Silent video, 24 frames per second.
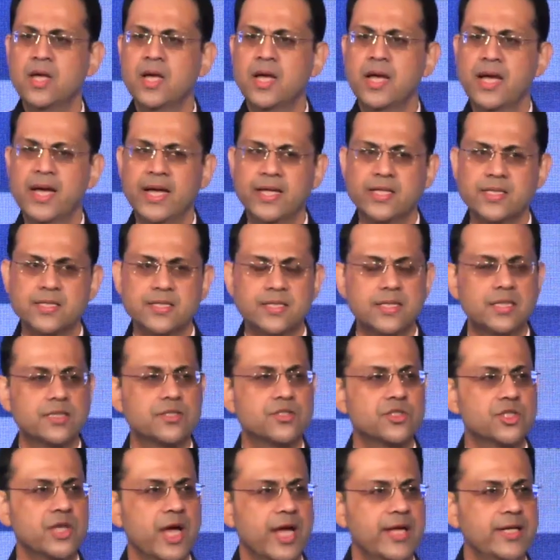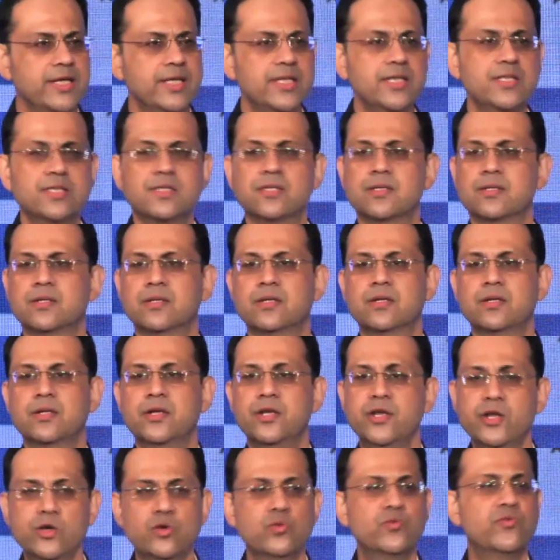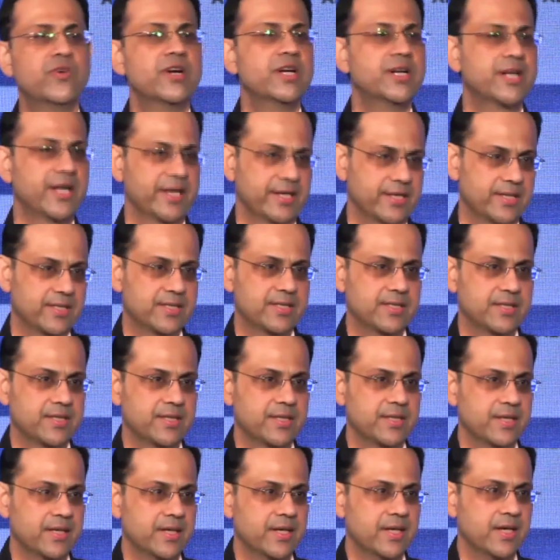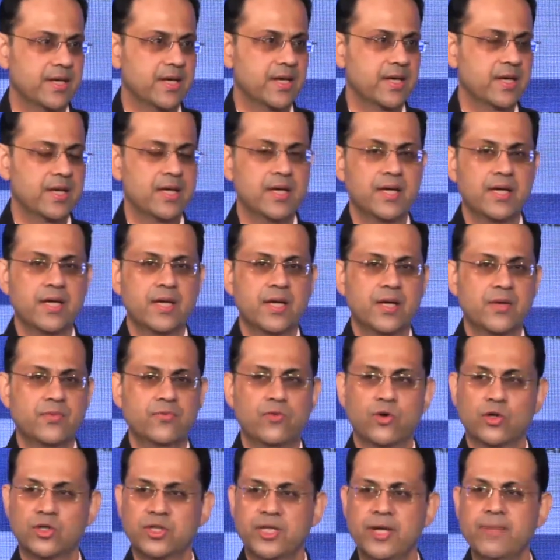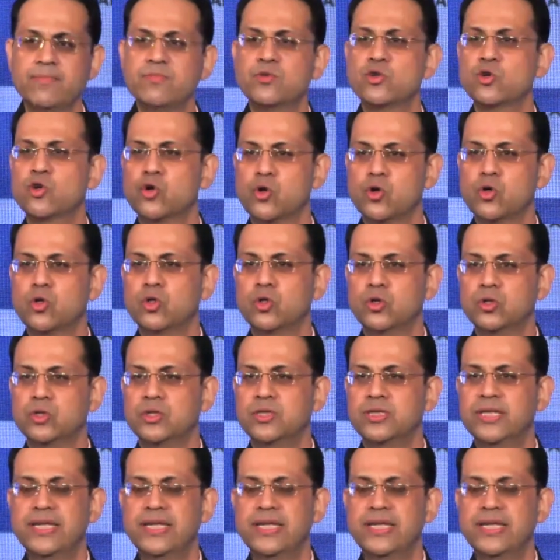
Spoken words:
Hence, the Chinese new fintechs for them to grow, they